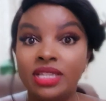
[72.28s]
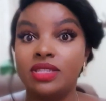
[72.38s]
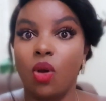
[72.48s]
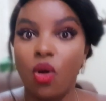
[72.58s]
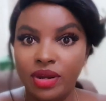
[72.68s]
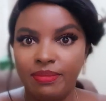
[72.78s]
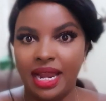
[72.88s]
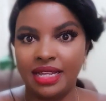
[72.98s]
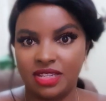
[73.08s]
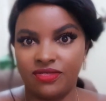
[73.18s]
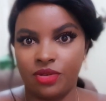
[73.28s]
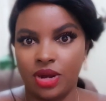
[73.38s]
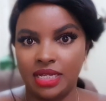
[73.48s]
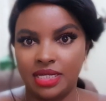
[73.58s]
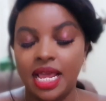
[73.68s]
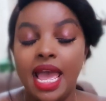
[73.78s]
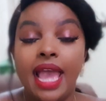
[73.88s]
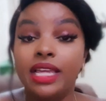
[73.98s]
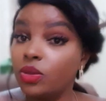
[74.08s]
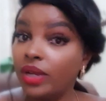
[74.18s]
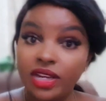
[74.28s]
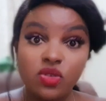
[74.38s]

own plans for us. It's okay